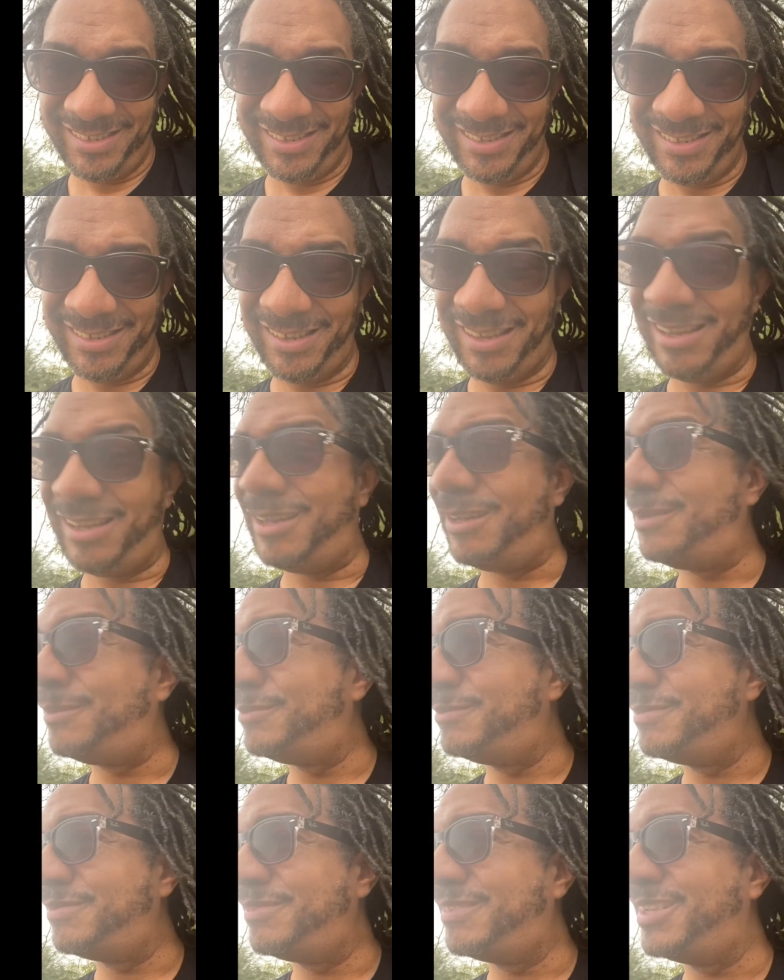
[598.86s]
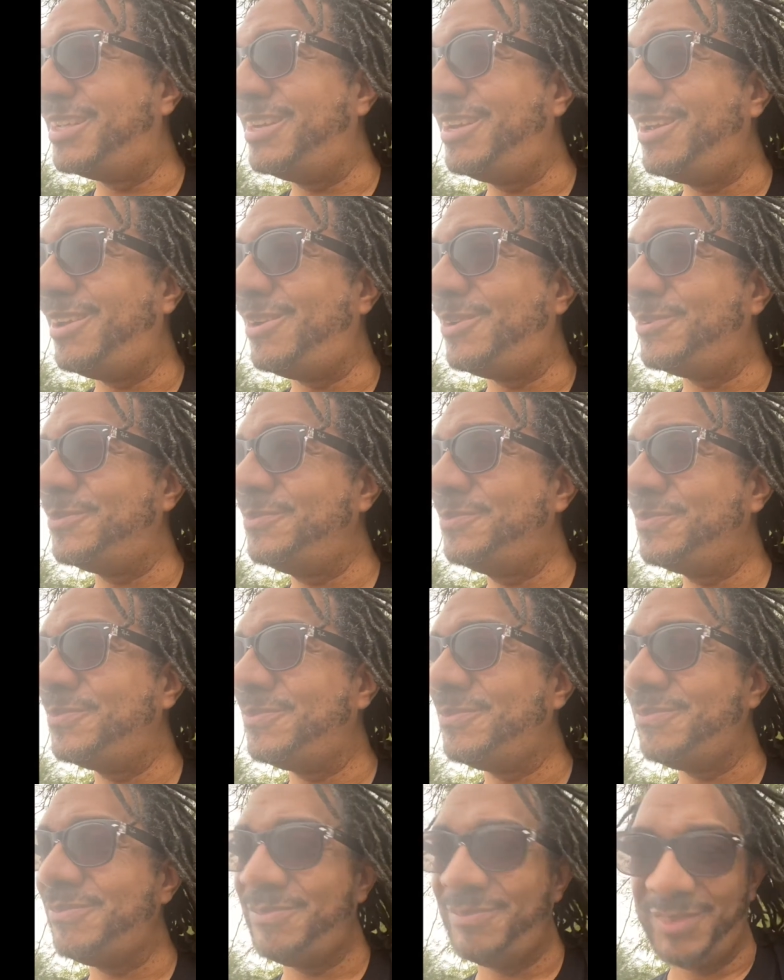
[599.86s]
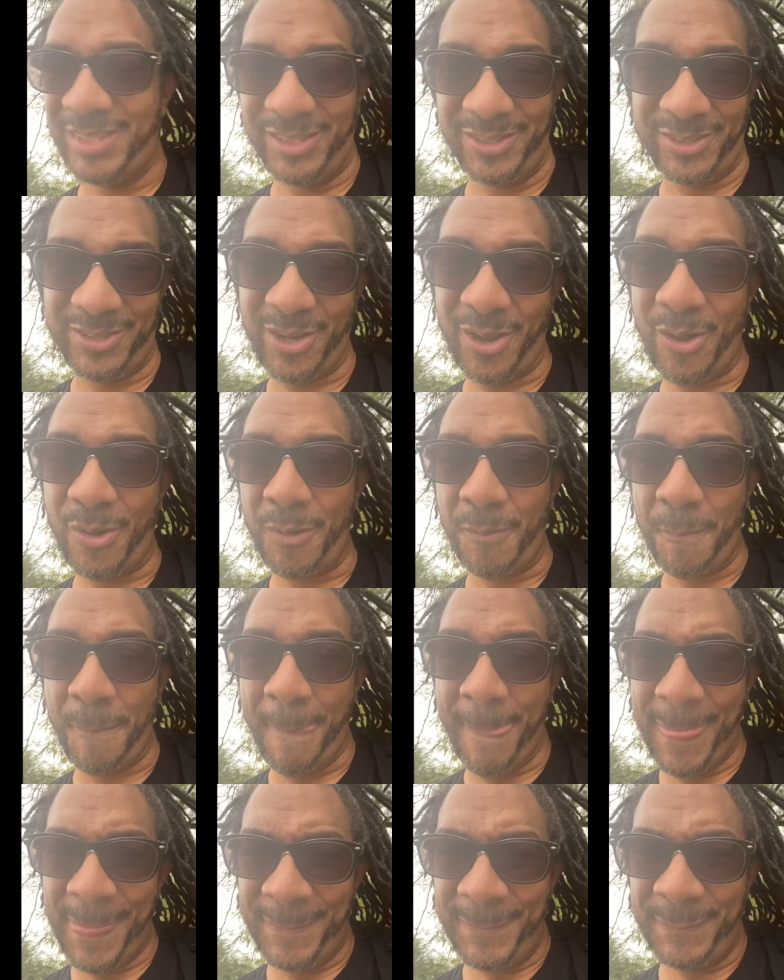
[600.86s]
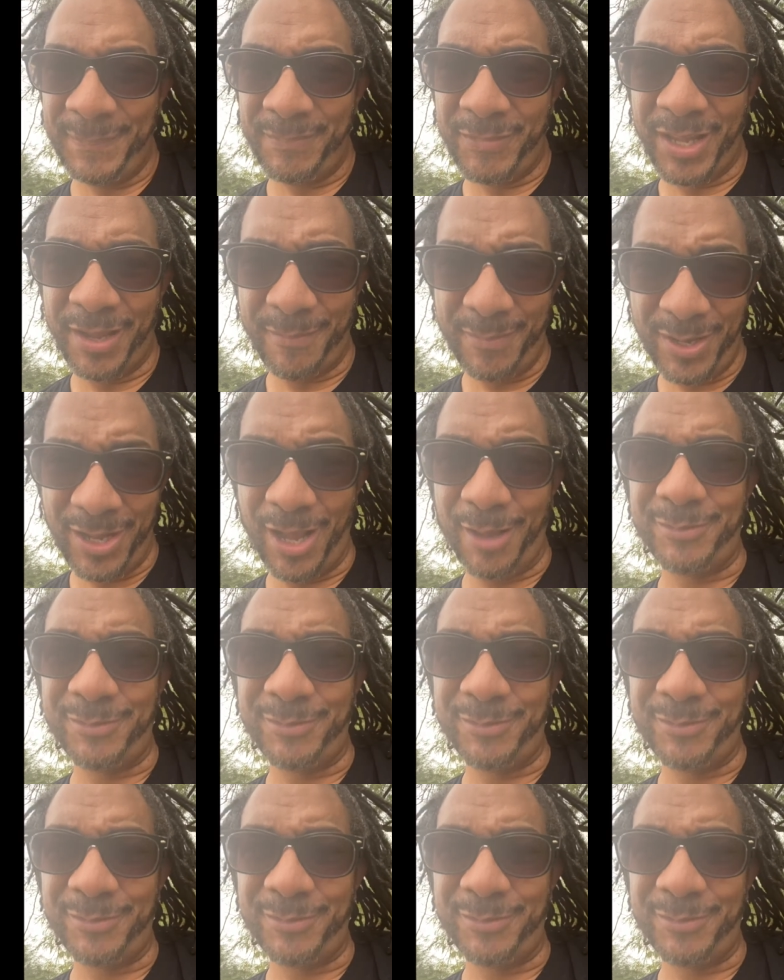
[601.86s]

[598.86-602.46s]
You know. So hit me up,